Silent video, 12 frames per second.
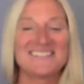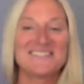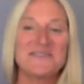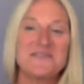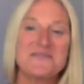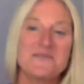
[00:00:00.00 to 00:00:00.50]

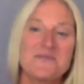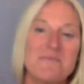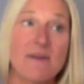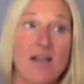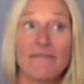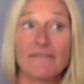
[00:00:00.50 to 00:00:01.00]
So
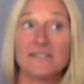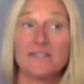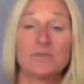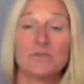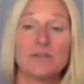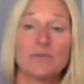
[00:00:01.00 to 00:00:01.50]
my office
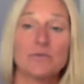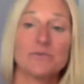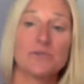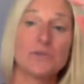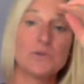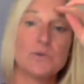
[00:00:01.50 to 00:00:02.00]
is really close
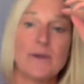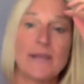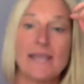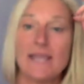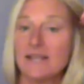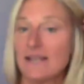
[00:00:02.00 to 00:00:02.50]
to
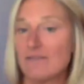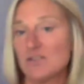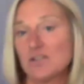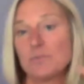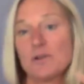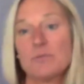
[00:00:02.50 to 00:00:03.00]
a Navy
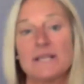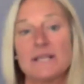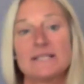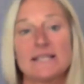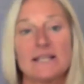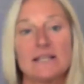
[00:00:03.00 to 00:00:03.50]
shipyard
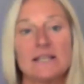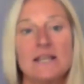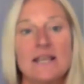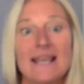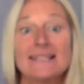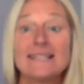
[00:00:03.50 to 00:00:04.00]
base, and
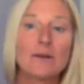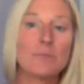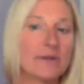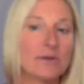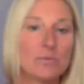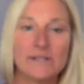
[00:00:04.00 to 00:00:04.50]
it's not a
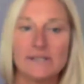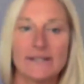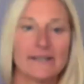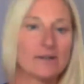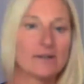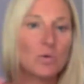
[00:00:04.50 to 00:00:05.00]
big one
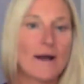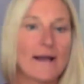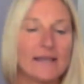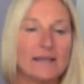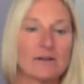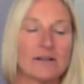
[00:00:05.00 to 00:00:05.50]
like
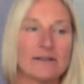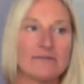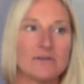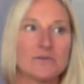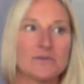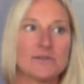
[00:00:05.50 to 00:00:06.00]
Hawaii or any of
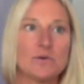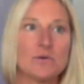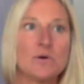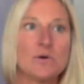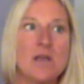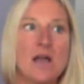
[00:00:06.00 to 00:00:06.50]
those.
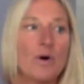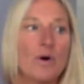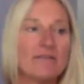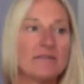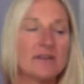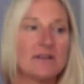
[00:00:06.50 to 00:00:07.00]
So one
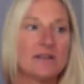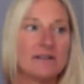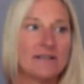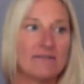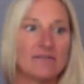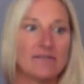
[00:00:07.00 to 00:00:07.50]
of the
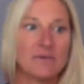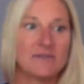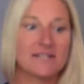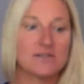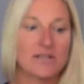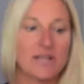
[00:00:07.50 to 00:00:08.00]
Navy families
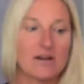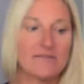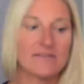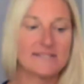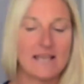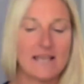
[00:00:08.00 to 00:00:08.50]
I took care of
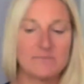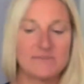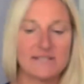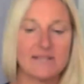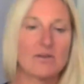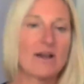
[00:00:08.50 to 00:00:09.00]
at the time
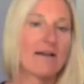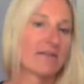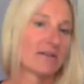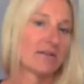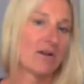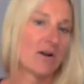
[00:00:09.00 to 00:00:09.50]
said they were
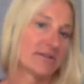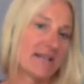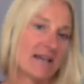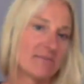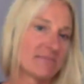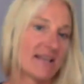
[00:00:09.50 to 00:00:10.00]
having a hard
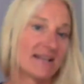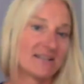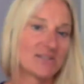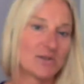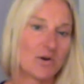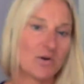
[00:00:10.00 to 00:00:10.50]
time getting
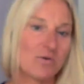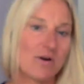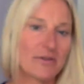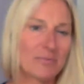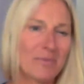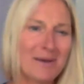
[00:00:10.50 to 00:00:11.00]
to know
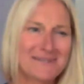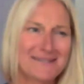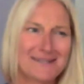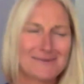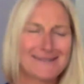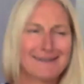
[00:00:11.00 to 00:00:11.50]
other moms. And
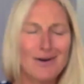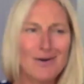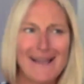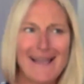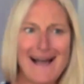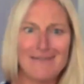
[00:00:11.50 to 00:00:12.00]
I was like, oh,
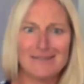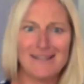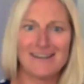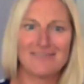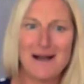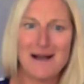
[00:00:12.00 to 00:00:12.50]
I have a
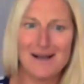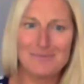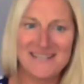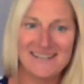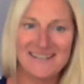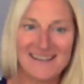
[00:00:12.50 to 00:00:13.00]
lot of
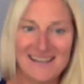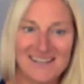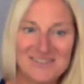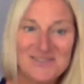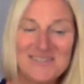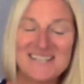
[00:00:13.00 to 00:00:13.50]
moms. I
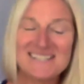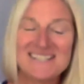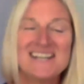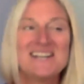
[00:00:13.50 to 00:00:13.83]
could do this.